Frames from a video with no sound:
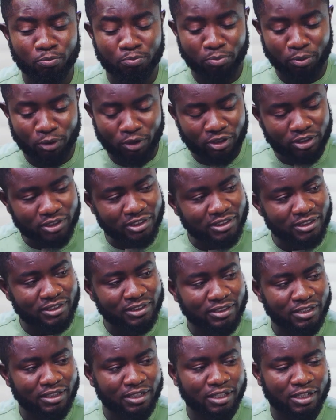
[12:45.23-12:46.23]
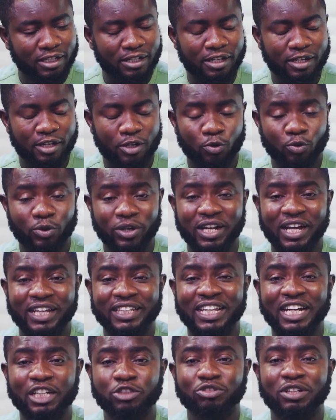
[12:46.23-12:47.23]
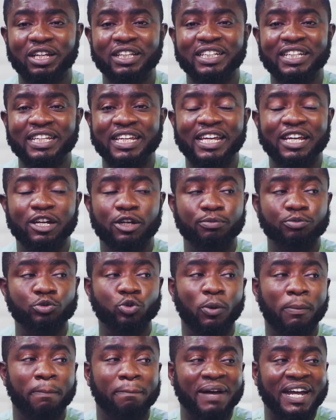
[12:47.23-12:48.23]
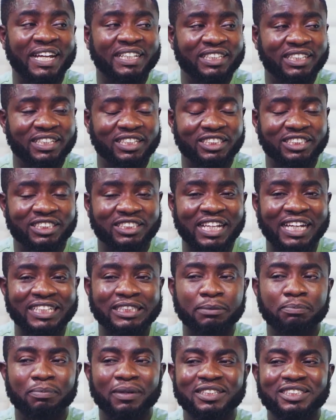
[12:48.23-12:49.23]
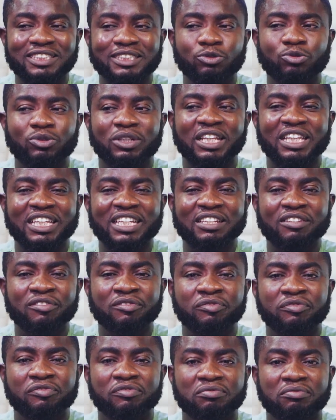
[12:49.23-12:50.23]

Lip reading: But we can actually help to manage that the person will live